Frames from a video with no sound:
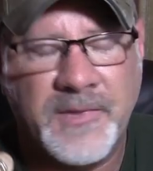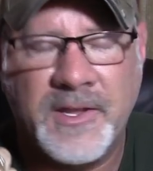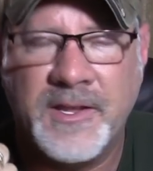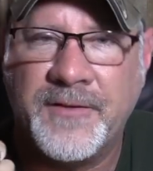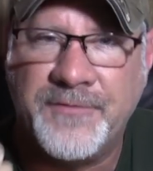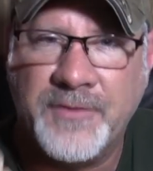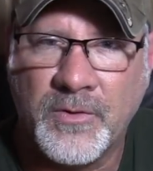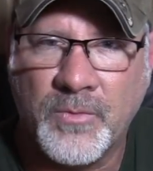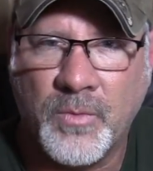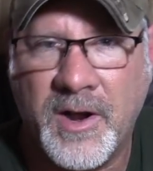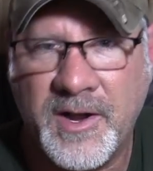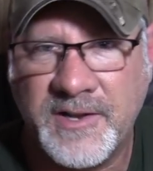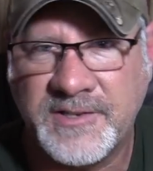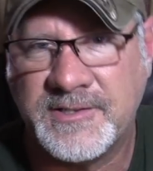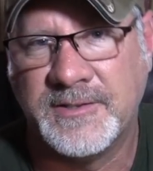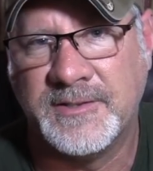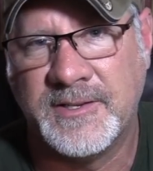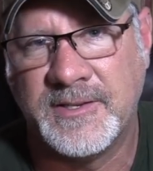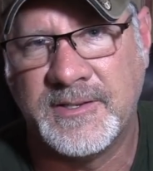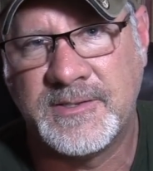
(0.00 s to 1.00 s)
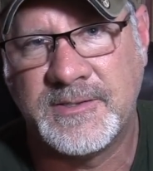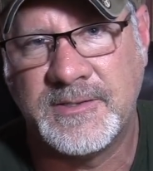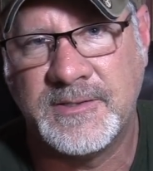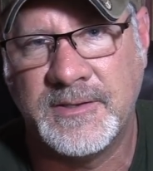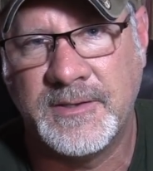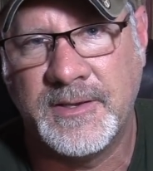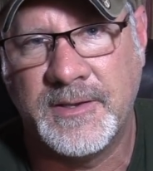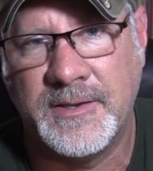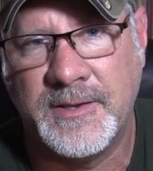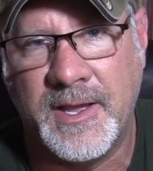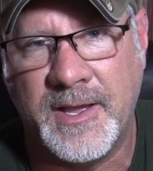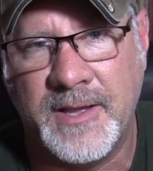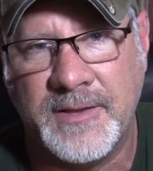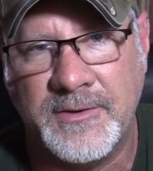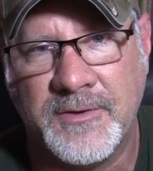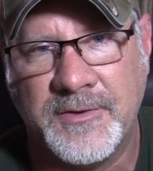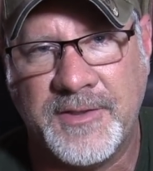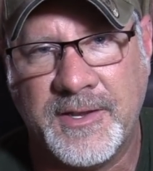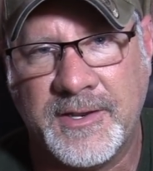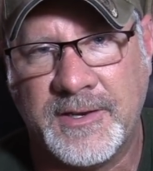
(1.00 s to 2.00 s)
if you're watching this
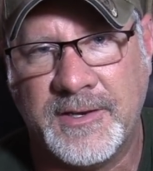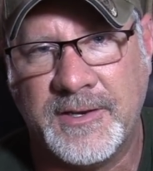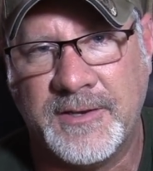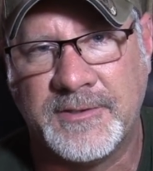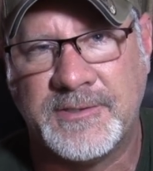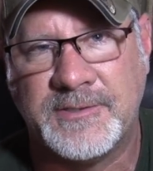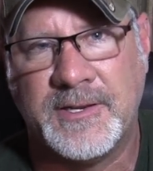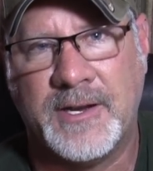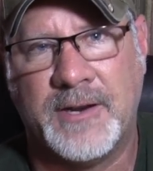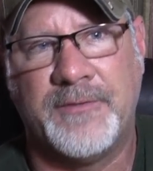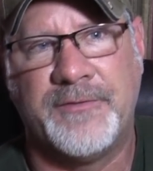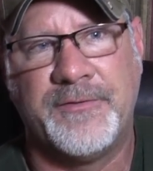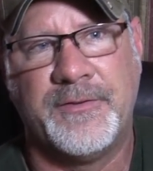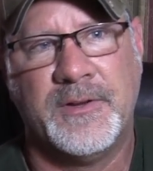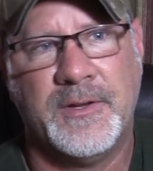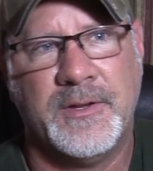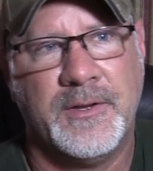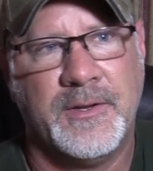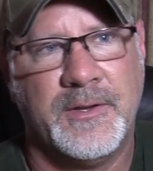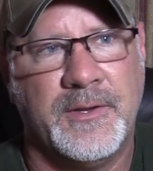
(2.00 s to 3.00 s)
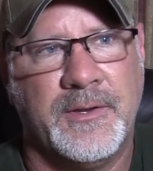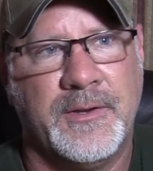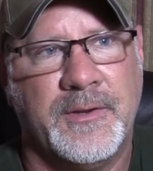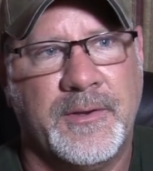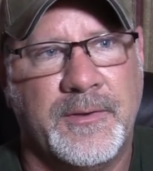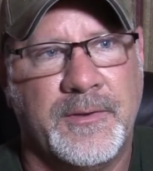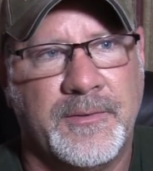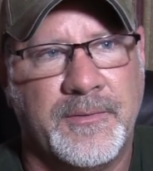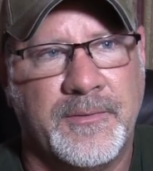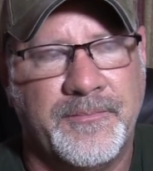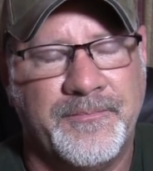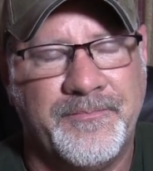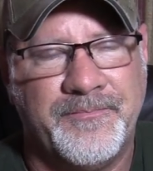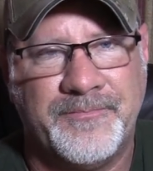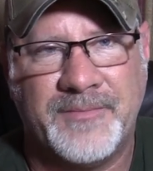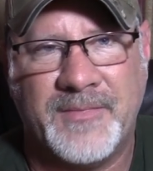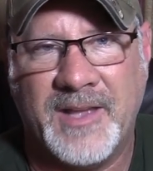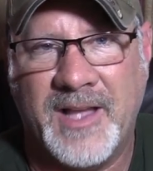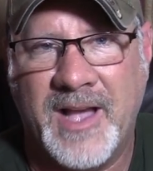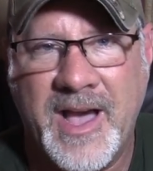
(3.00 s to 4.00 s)
and you're thinking to yourself,
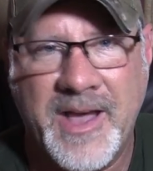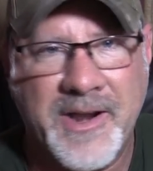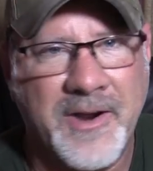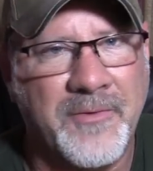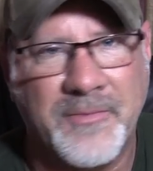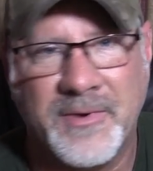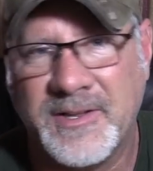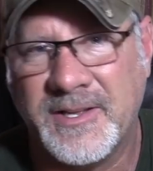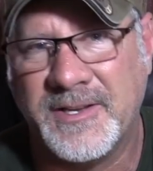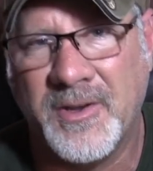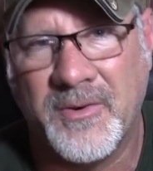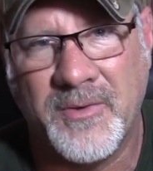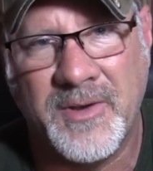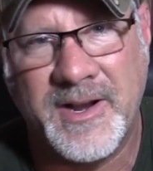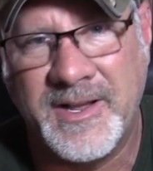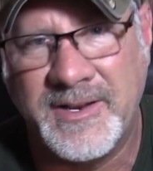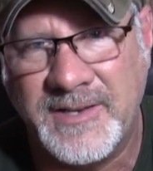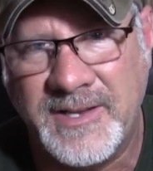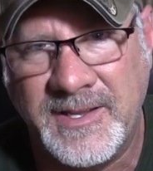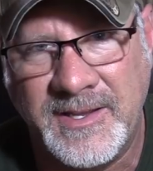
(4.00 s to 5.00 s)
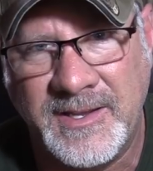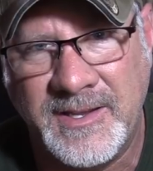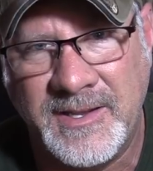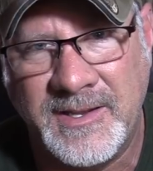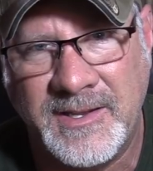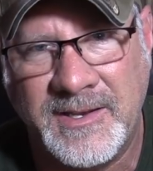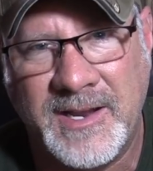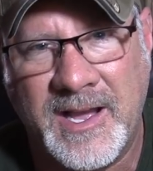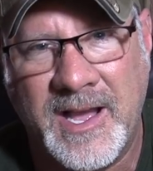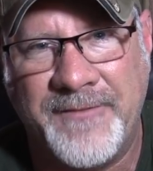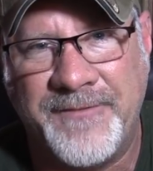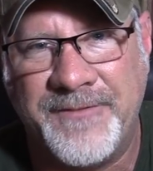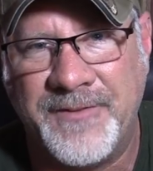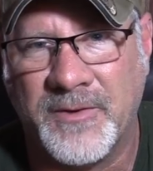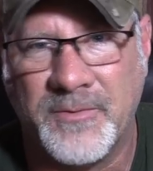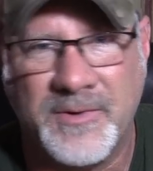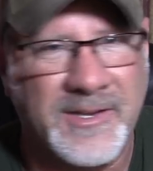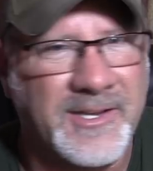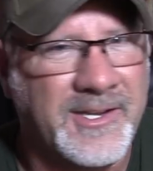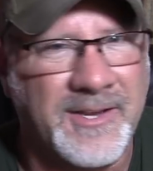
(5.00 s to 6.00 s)
I don't really know what I need, I
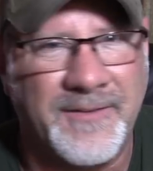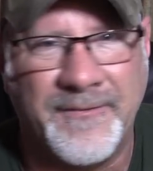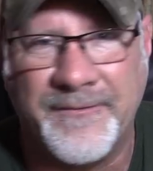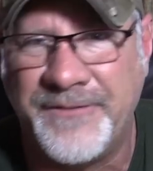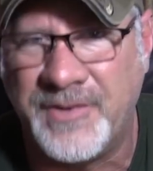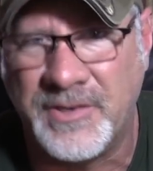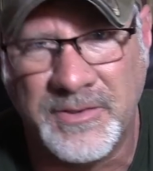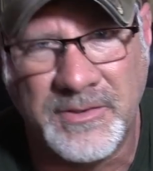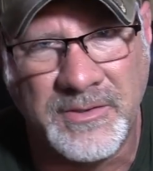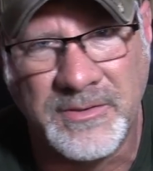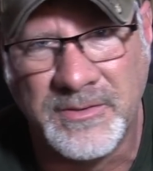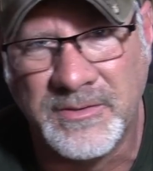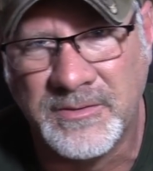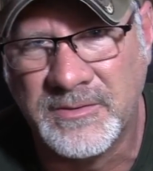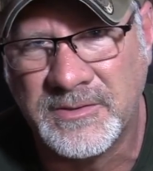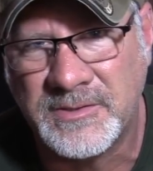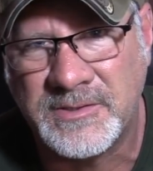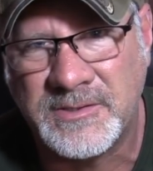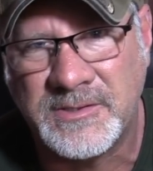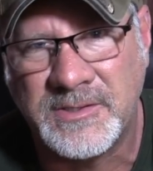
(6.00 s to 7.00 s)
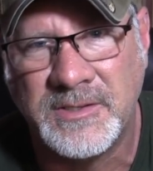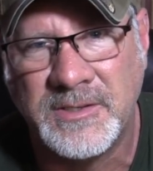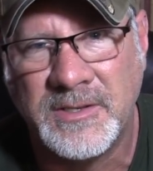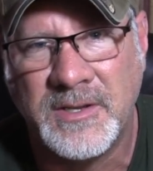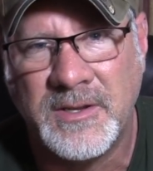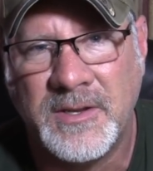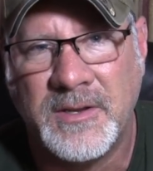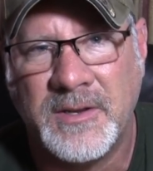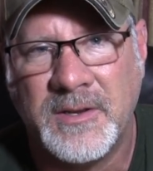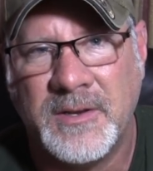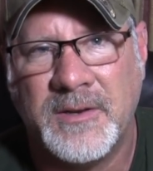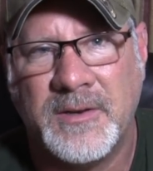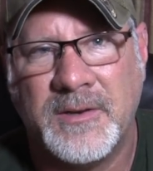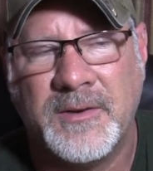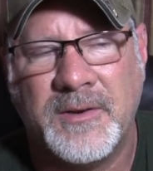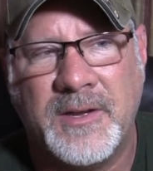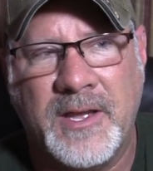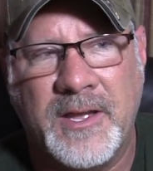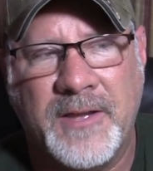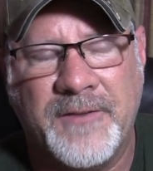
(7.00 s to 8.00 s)
feel really confused,
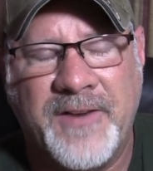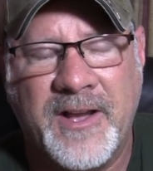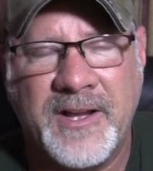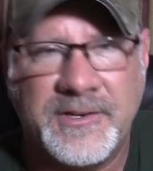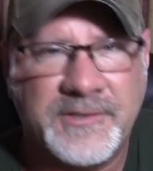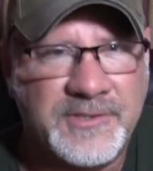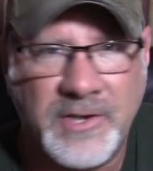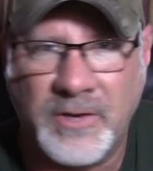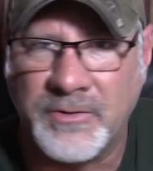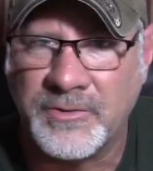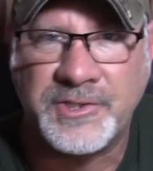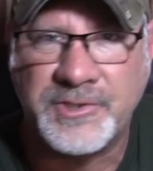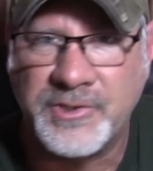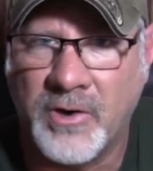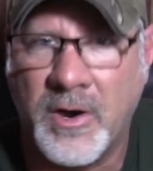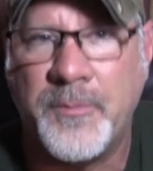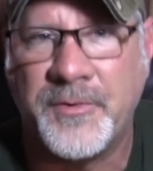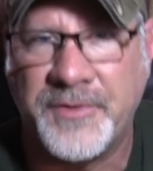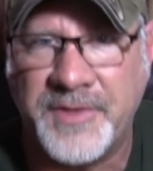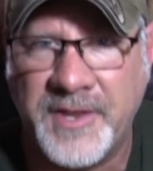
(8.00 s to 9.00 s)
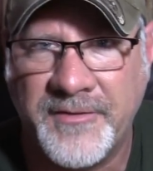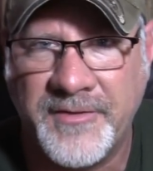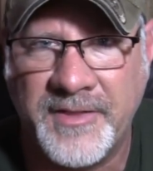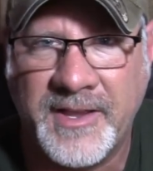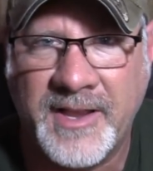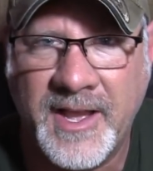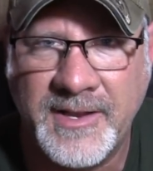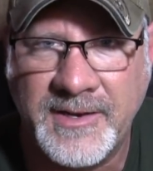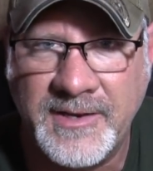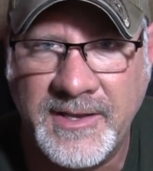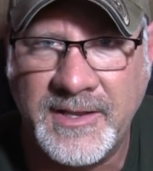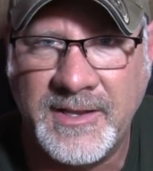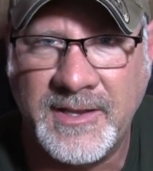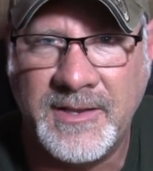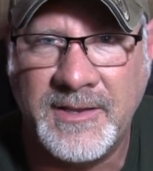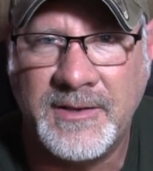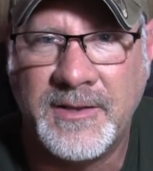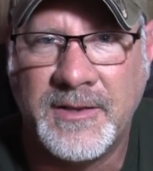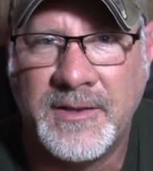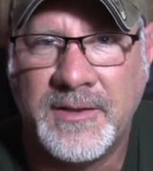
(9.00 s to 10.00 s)
if I don't show up with everything I
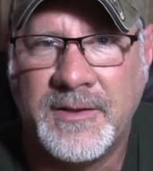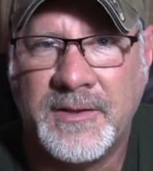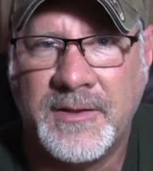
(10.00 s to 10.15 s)
need,